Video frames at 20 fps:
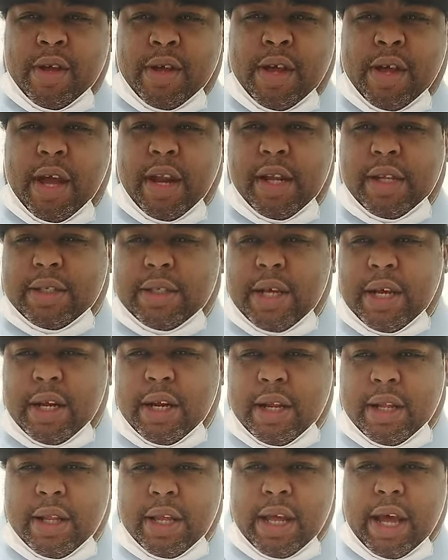Katie
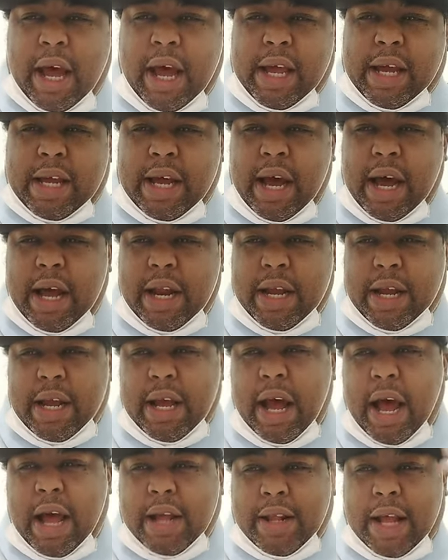Taylor, the iconic,
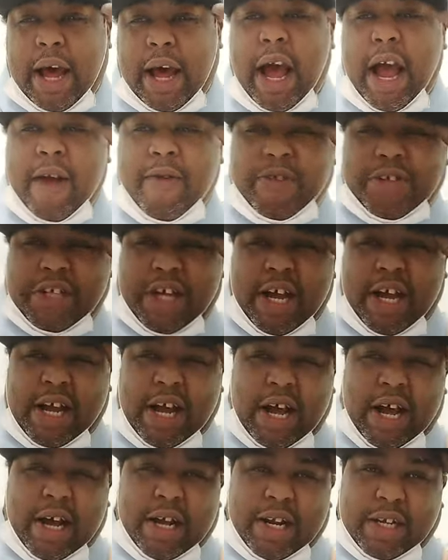the Irish
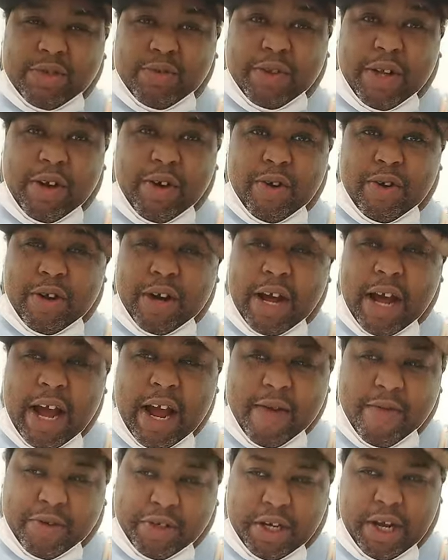icon. That's what they call it, the
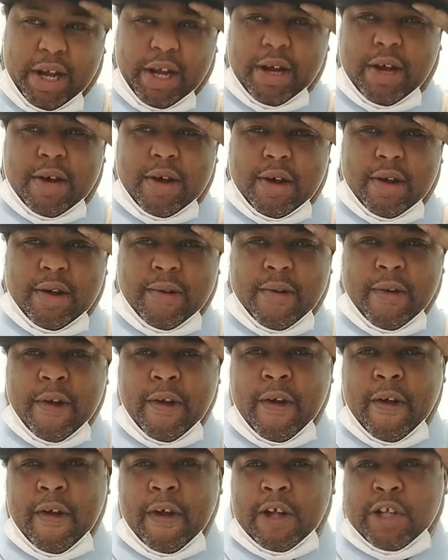Irish icon.
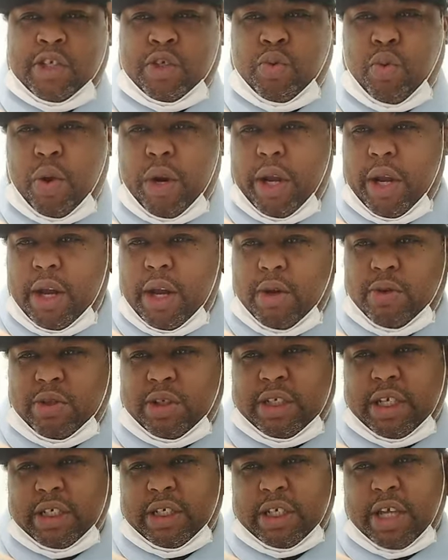20 and 0,
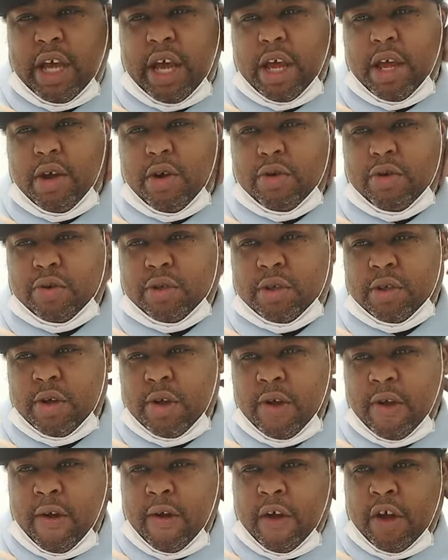six KOs,
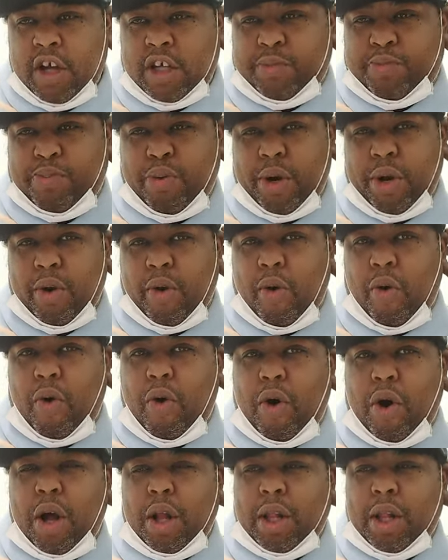is putting all her